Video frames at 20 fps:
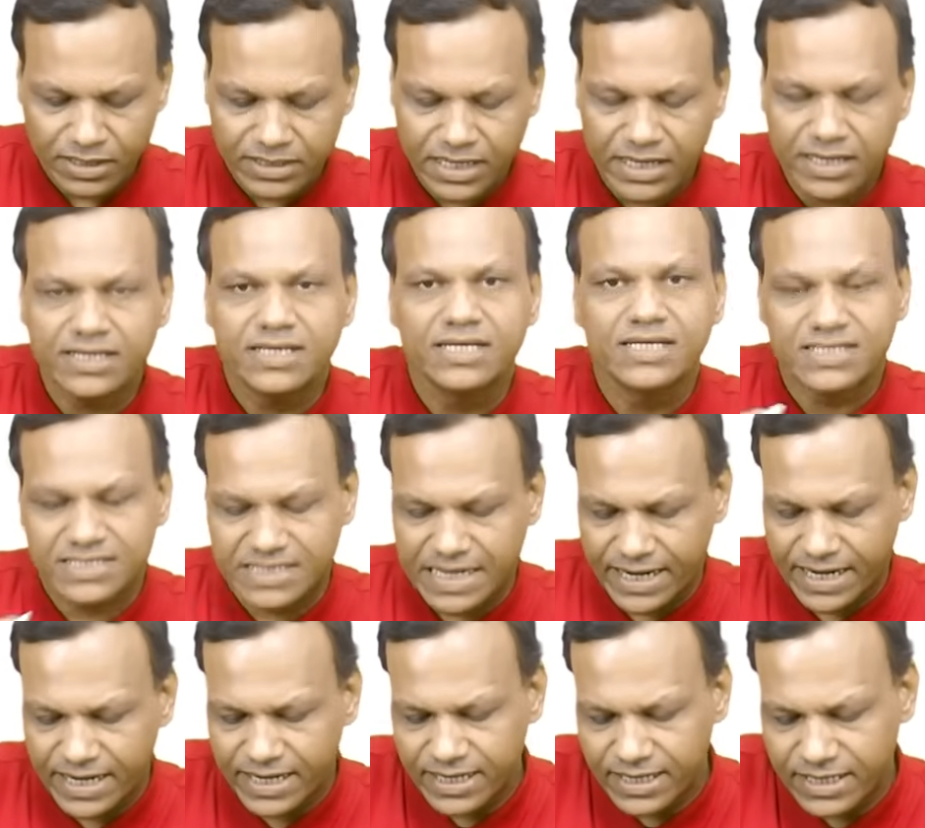then
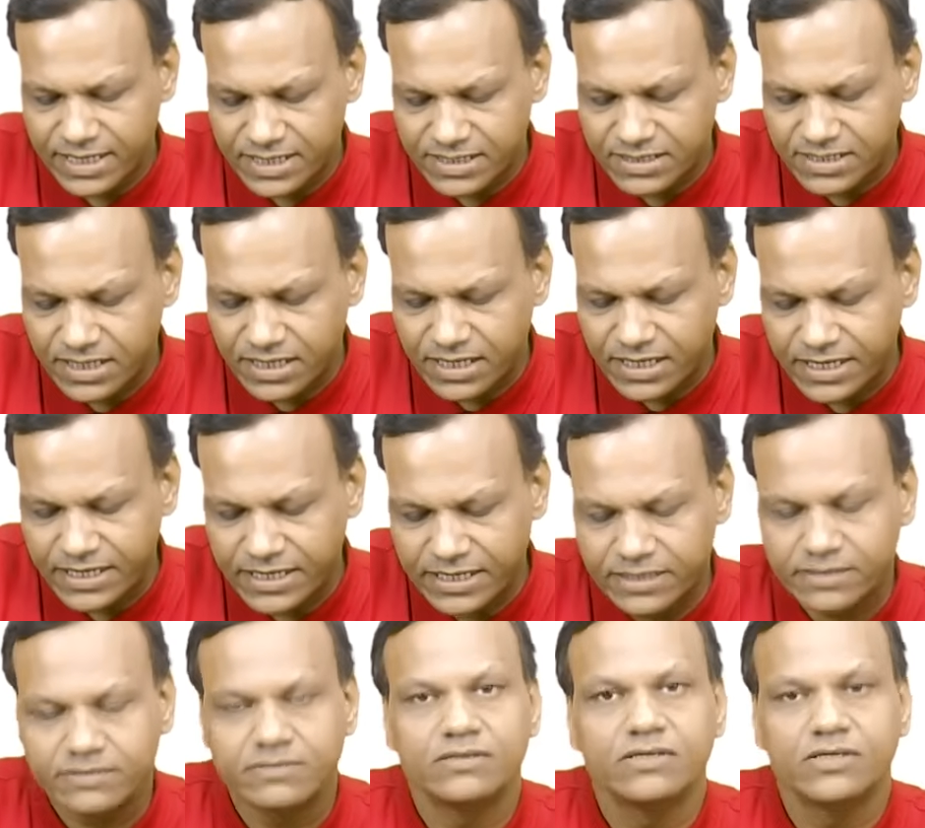second is green.
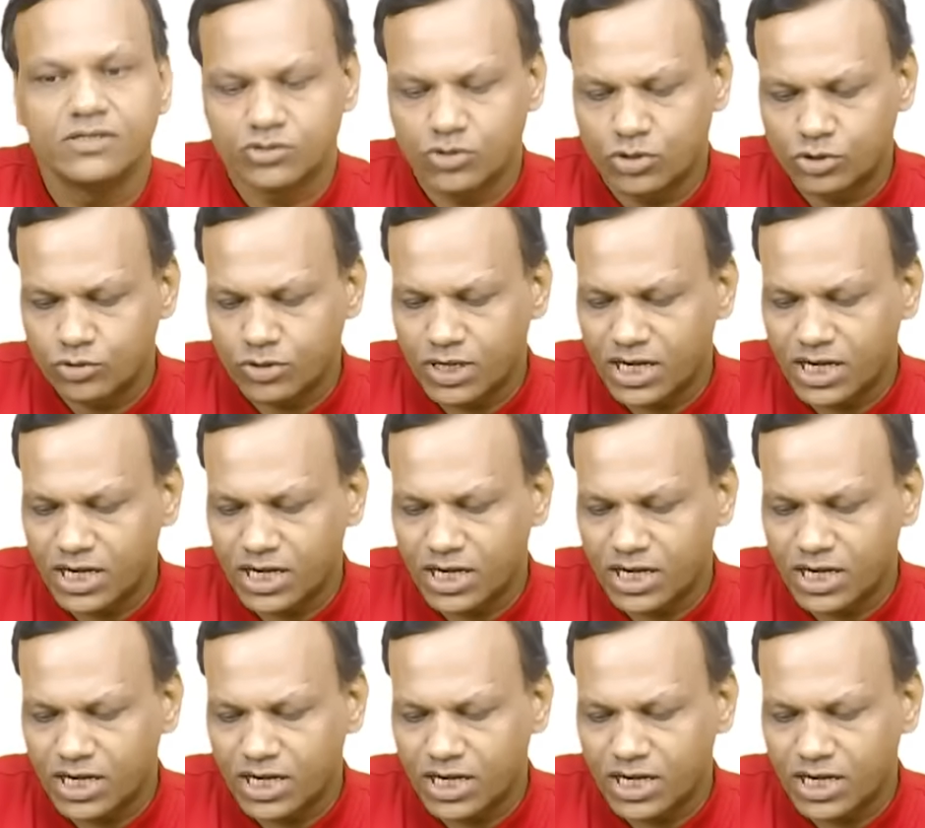So you